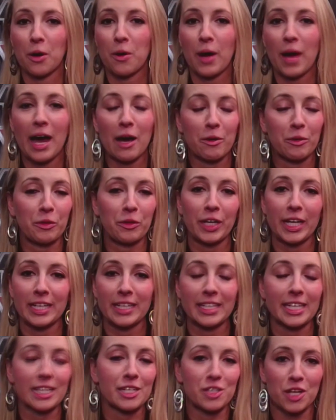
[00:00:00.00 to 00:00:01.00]
know how
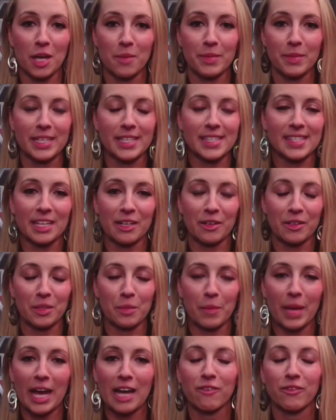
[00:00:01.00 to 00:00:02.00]
great Nick Chubb is there in
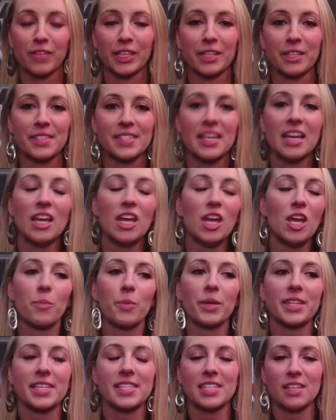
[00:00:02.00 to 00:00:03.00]
the backfield.
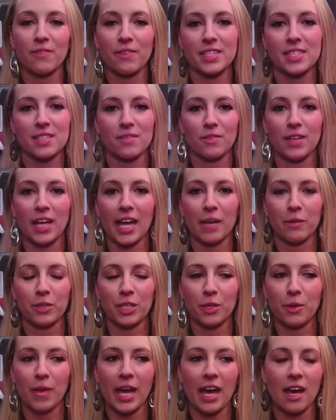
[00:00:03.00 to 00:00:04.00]
But this defensive line, when
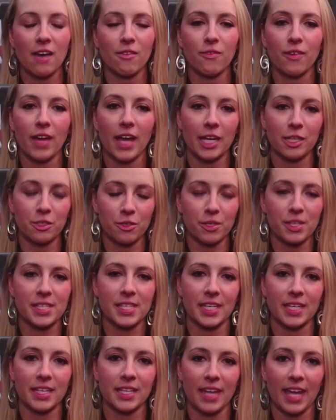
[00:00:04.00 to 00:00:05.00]
you have
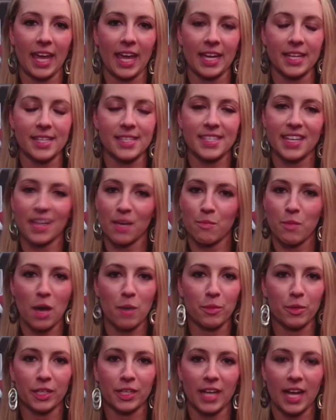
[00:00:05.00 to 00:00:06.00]
Hendrickson and Sam
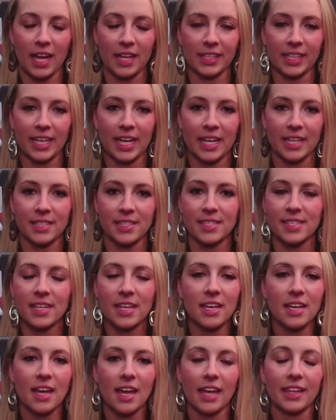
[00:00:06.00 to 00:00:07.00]
Hubbard on the ends,
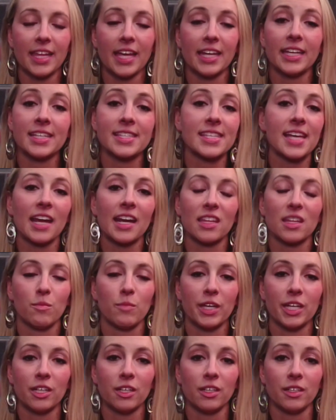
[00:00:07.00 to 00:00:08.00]
and then inside in the
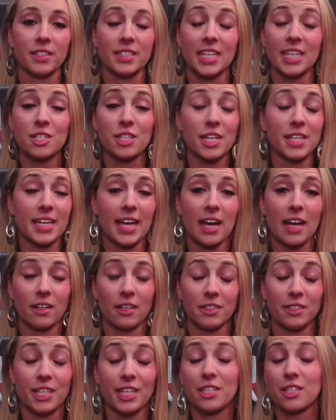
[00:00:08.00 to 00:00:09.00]
middle, DJ Tap,
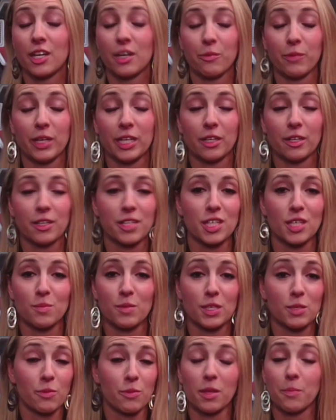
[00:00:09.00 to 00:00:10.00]
uh, DJ Reader, excuse
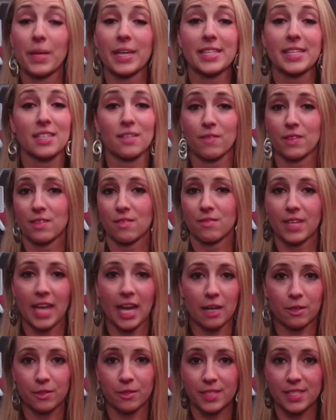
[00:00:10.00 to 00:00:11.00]
me, is one of the best defensive
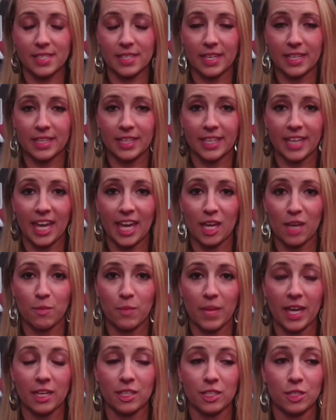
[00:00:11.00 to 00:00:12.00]
tackles in the
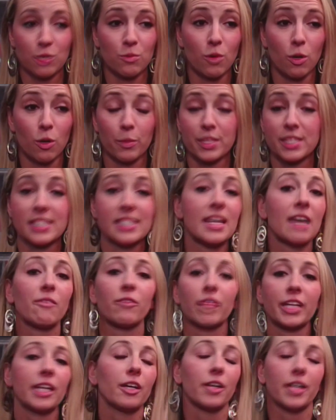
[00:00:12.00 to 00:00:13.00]
game, and you almost
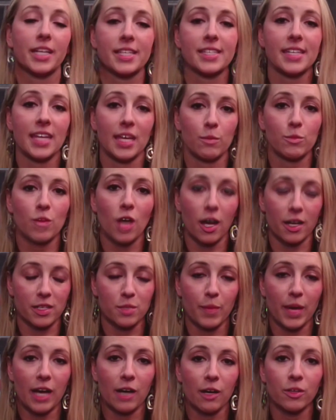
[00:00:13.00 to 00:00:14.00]
never hear his name talked
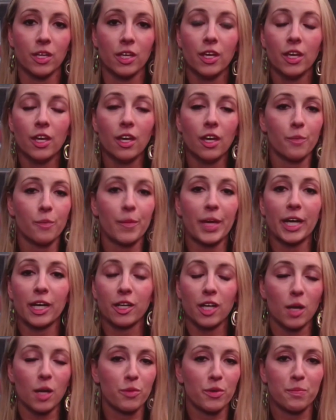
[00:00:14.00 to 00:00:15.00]
about.
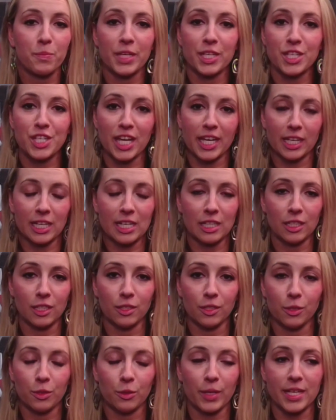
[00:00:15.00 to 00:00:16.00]
Paired up with BJ
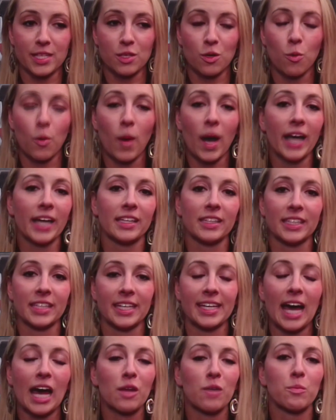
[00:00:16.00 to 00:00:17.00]
Hill, who has
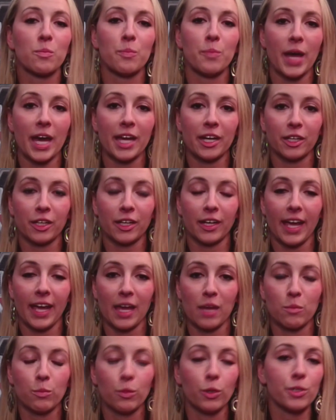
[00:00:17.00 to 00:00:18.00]
quietly gotten better
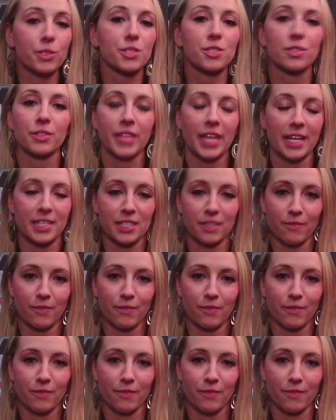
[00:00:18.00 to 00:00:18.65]
and bolstered that